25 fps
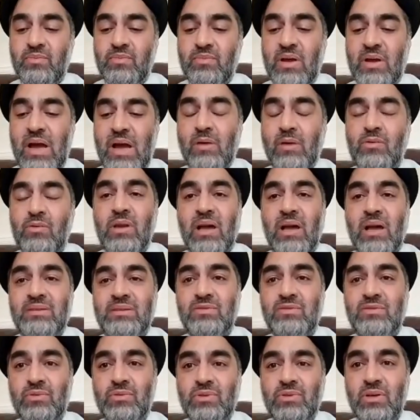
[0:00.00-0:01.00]

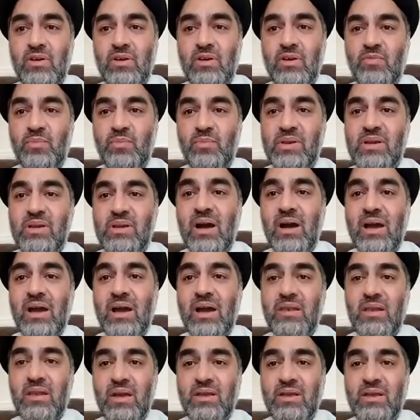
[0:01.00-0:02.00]
outlines on the government
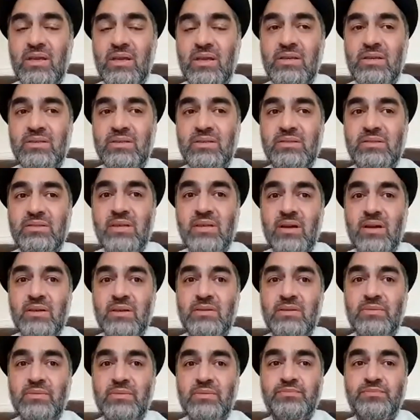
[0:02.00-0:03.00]
guideline is that
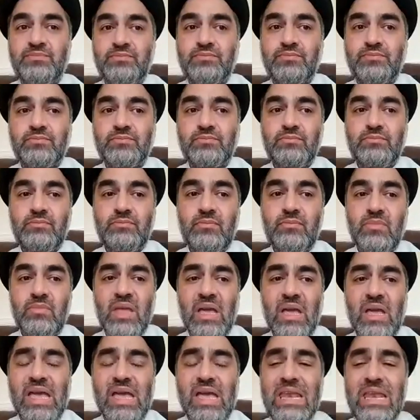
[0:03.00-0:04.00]

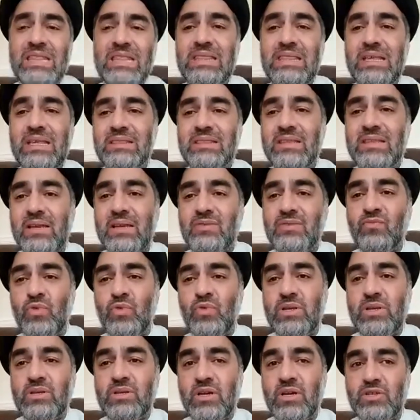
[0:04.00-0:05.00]
anything that
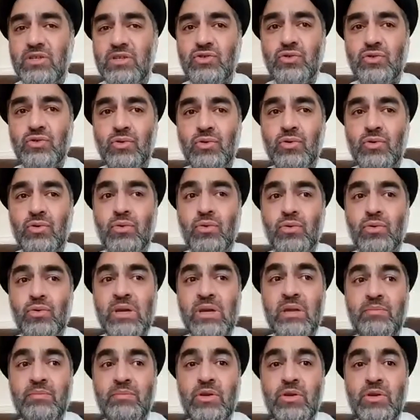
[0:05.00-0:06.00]
we touch or
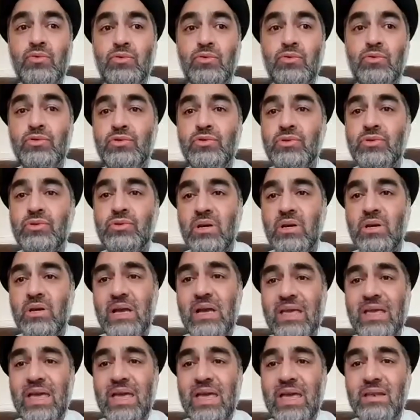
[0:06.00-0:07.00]
can be used
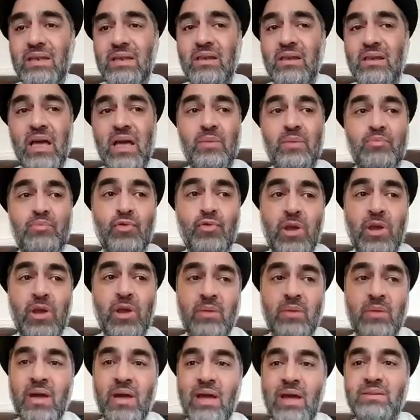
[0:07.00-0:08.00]
again, like praying
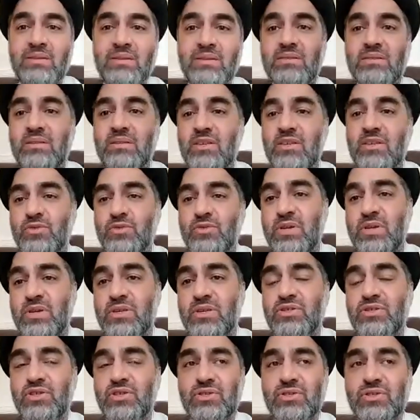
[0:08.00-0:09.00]
mats,
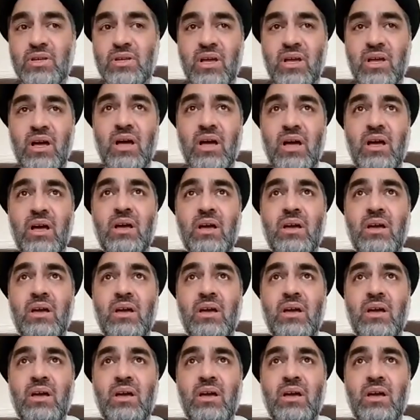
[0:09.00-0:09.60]
tasbih, sijdagah,